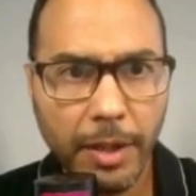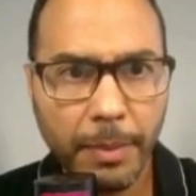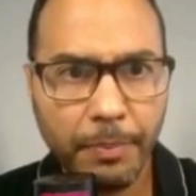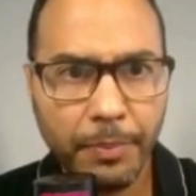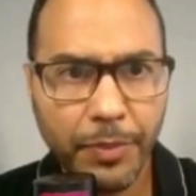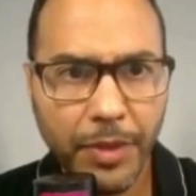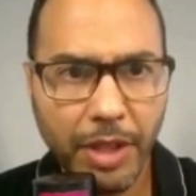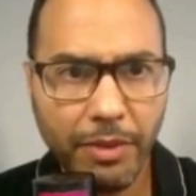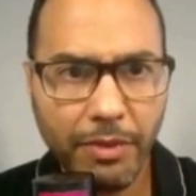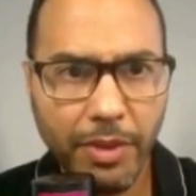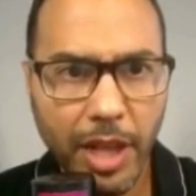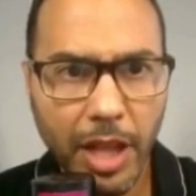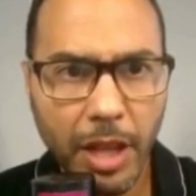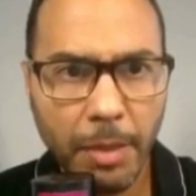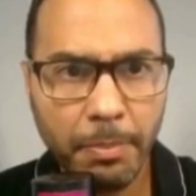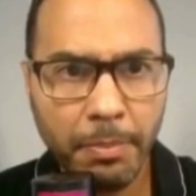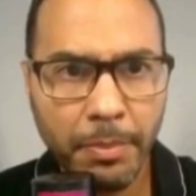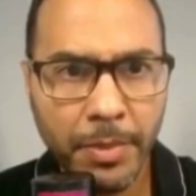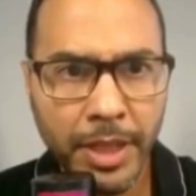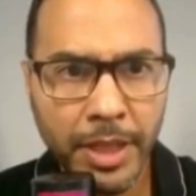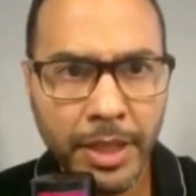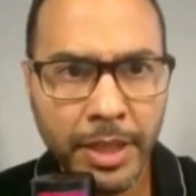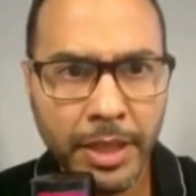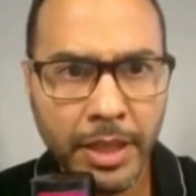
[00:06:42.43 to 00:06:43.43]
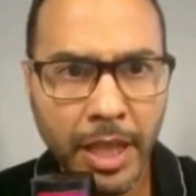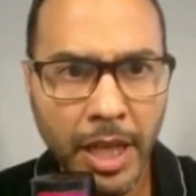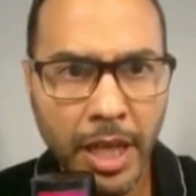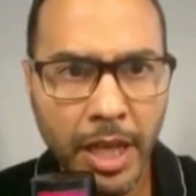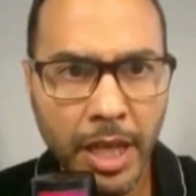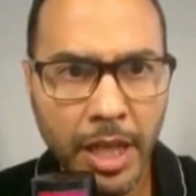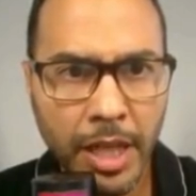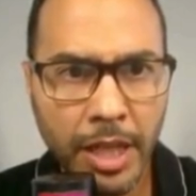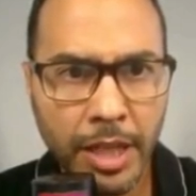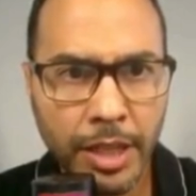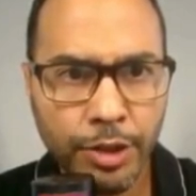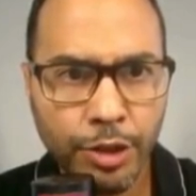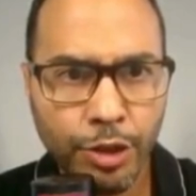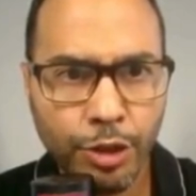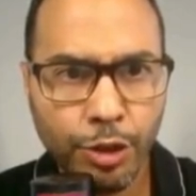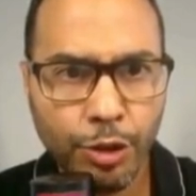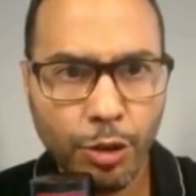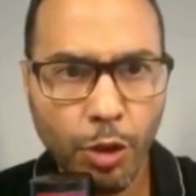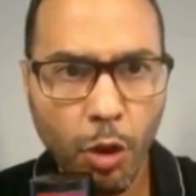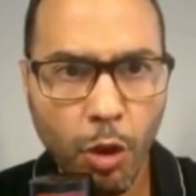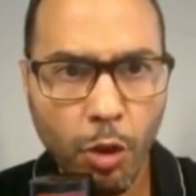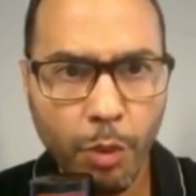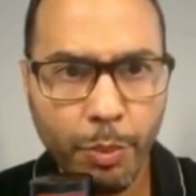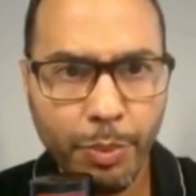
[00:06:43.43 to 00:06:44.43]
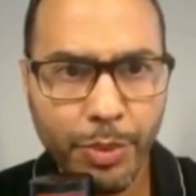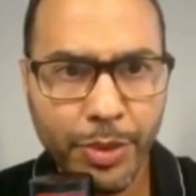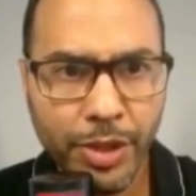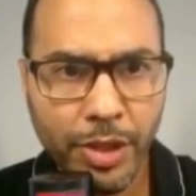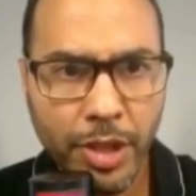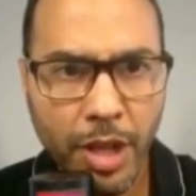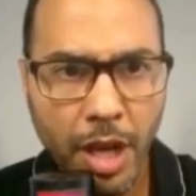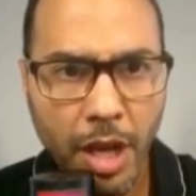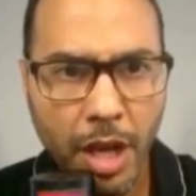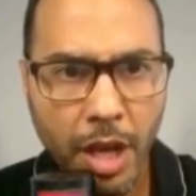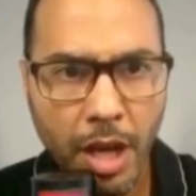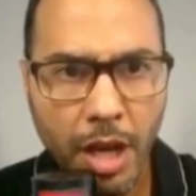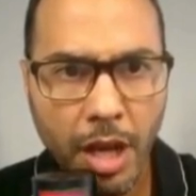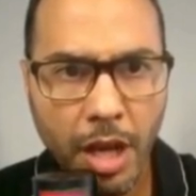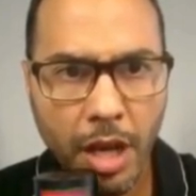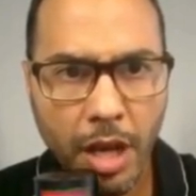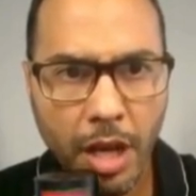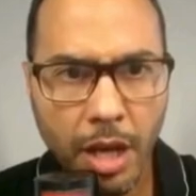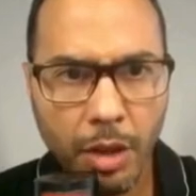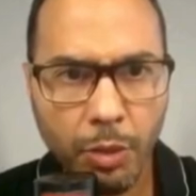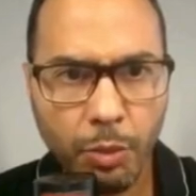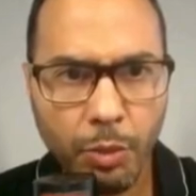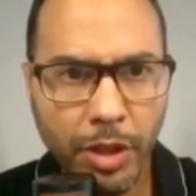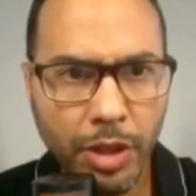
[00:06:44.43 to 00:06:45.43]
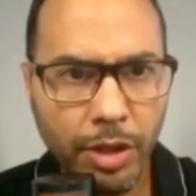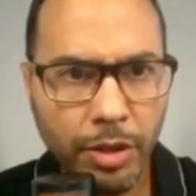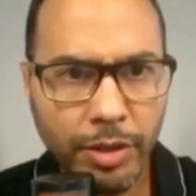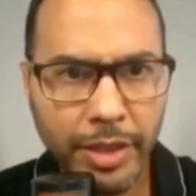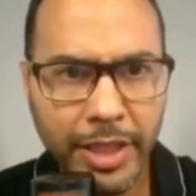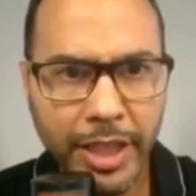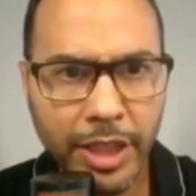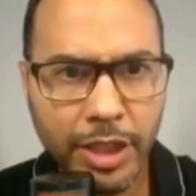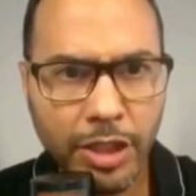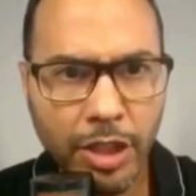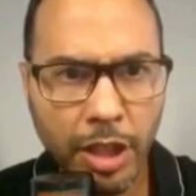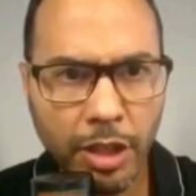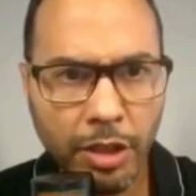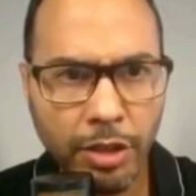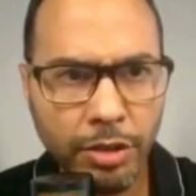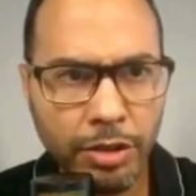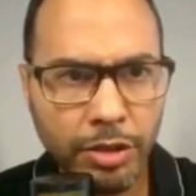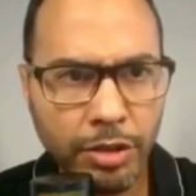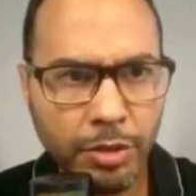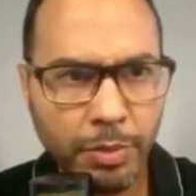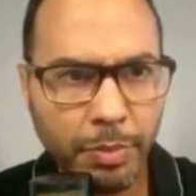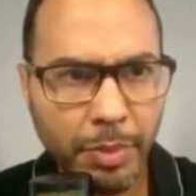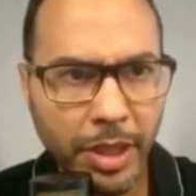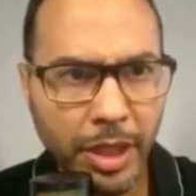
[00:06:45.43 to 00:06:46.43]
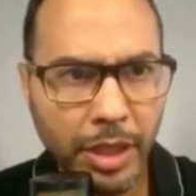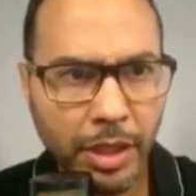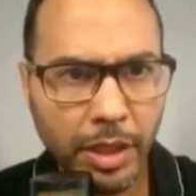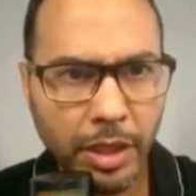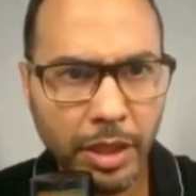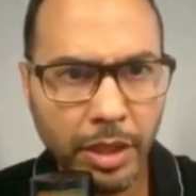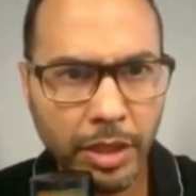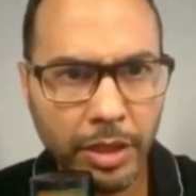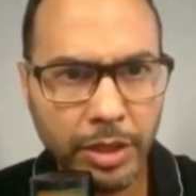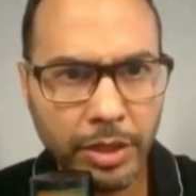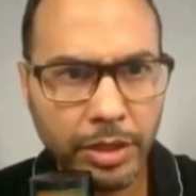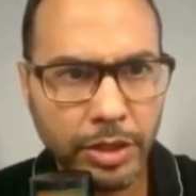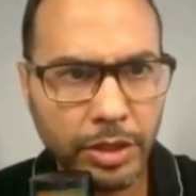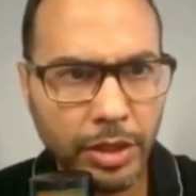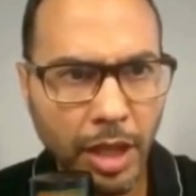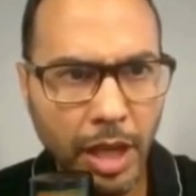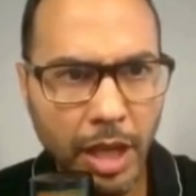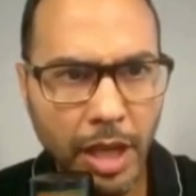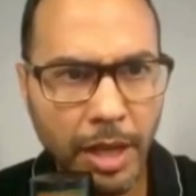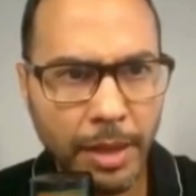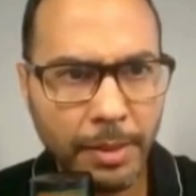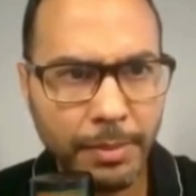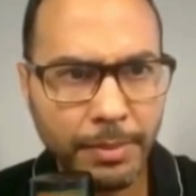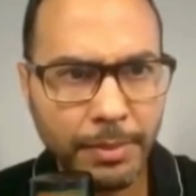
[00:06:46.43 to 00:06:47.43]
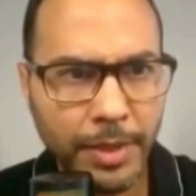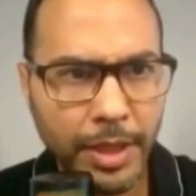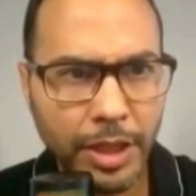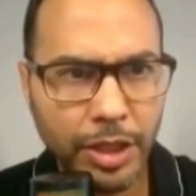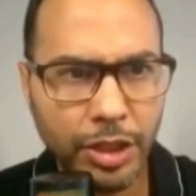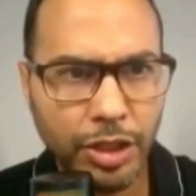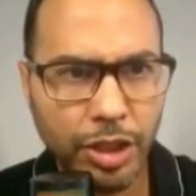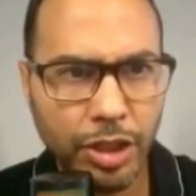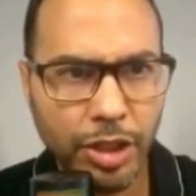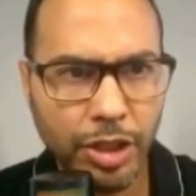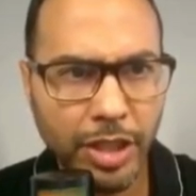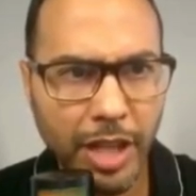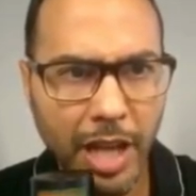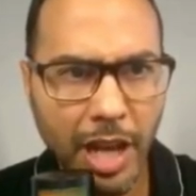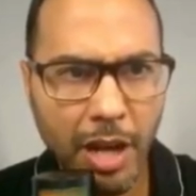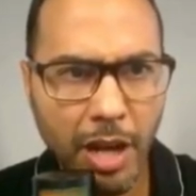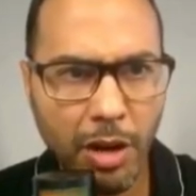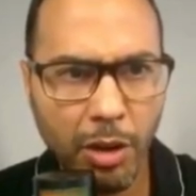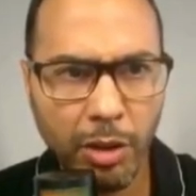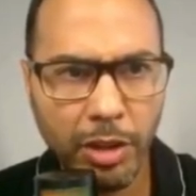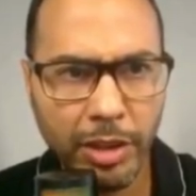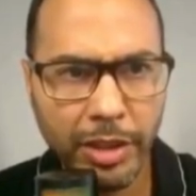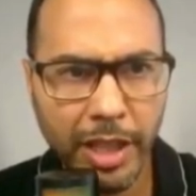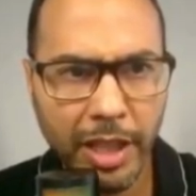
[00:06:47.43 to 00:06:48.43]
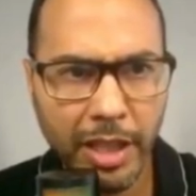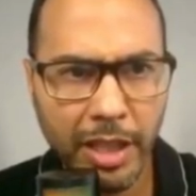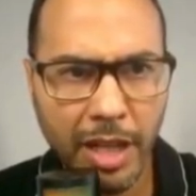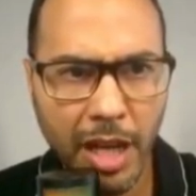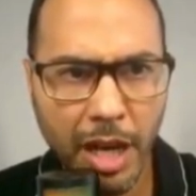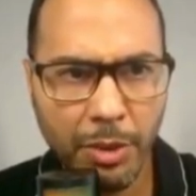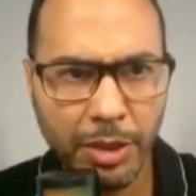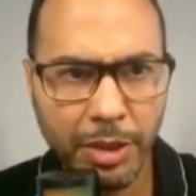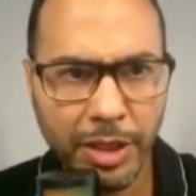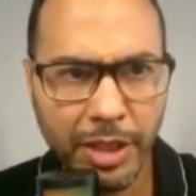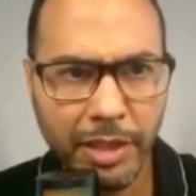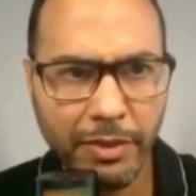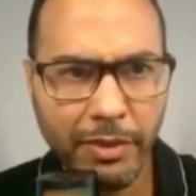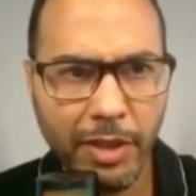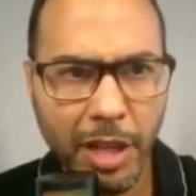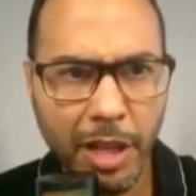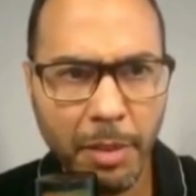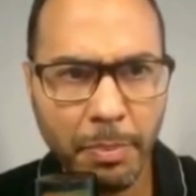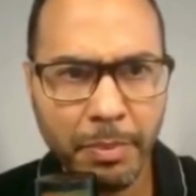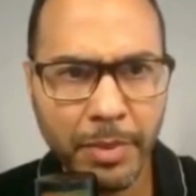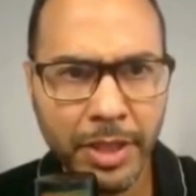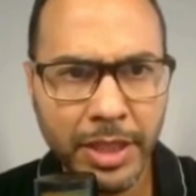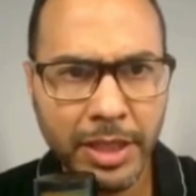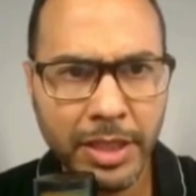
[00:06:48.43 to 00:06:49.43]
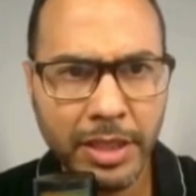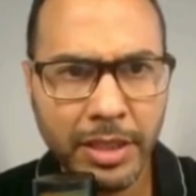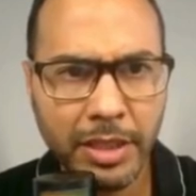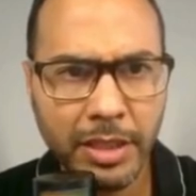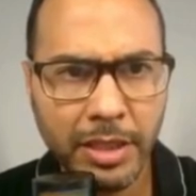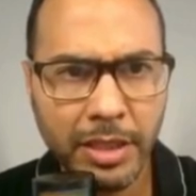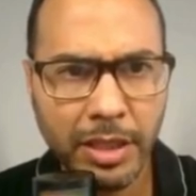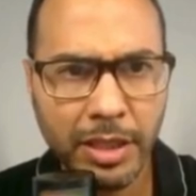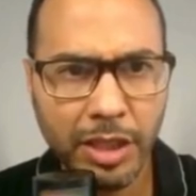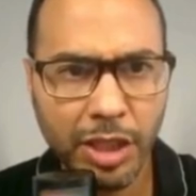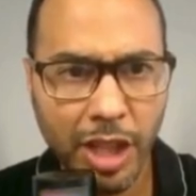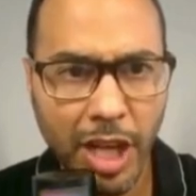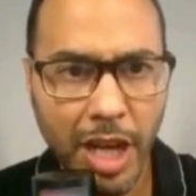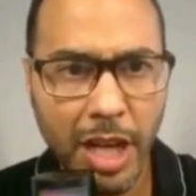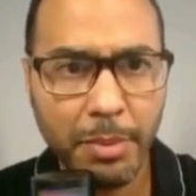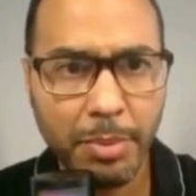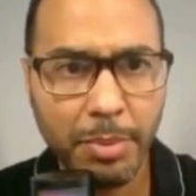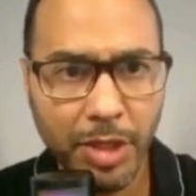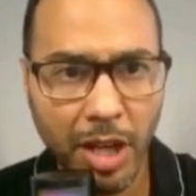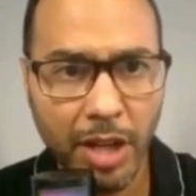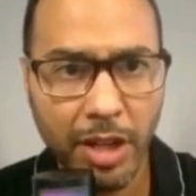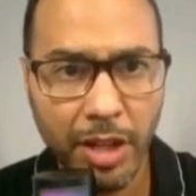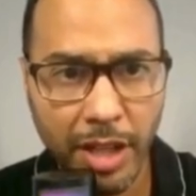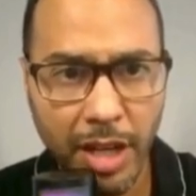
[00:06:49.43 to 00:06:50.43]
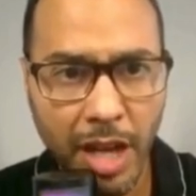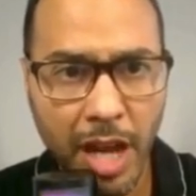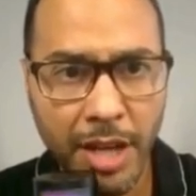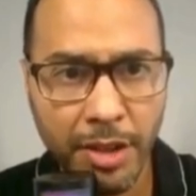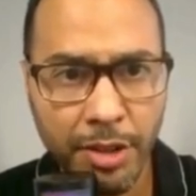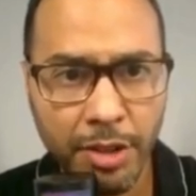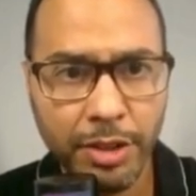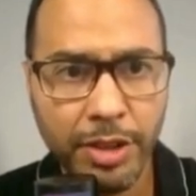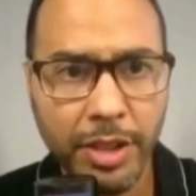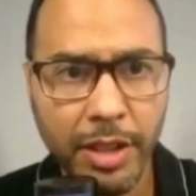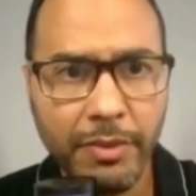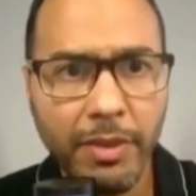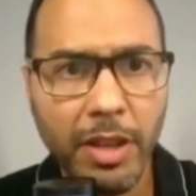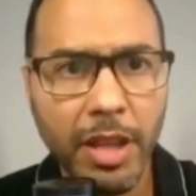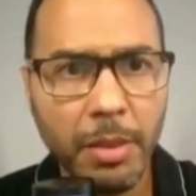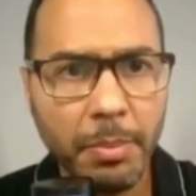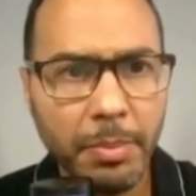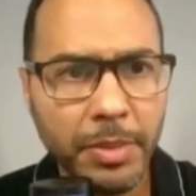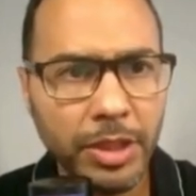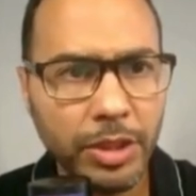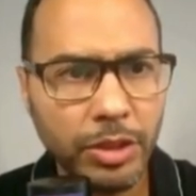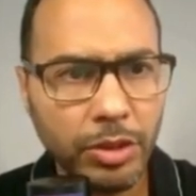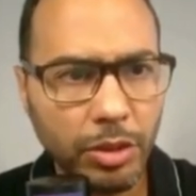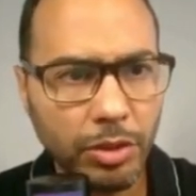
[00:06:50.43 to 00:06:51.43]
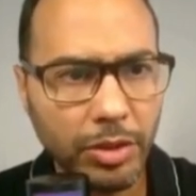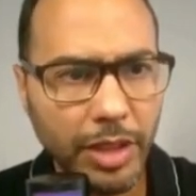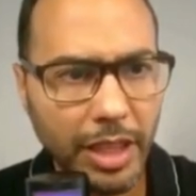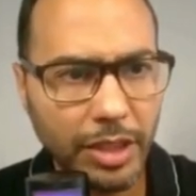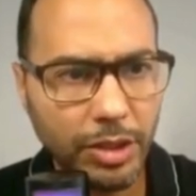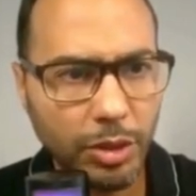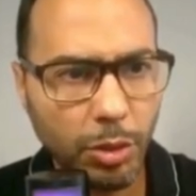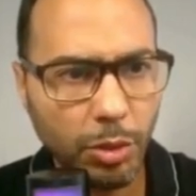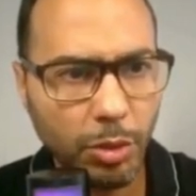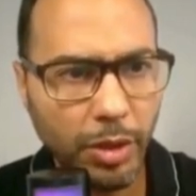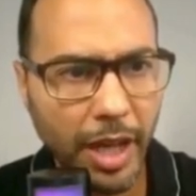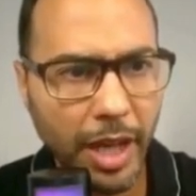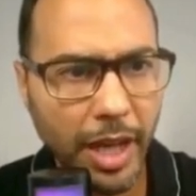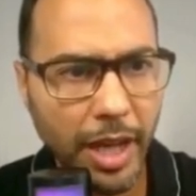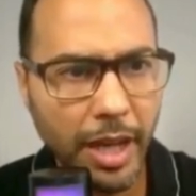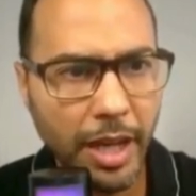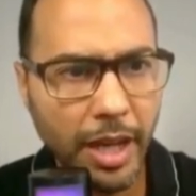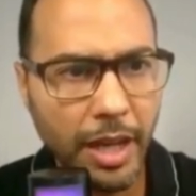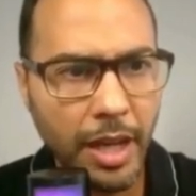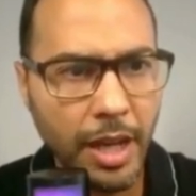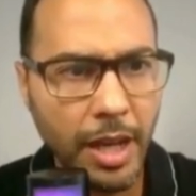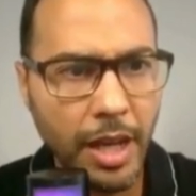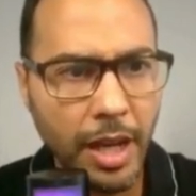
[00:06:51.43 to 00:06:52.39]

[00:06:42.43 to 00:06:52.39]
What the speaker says: development, and stopes. We don't need tunnels because it's just all that our developments shapes are under development, so that's okay.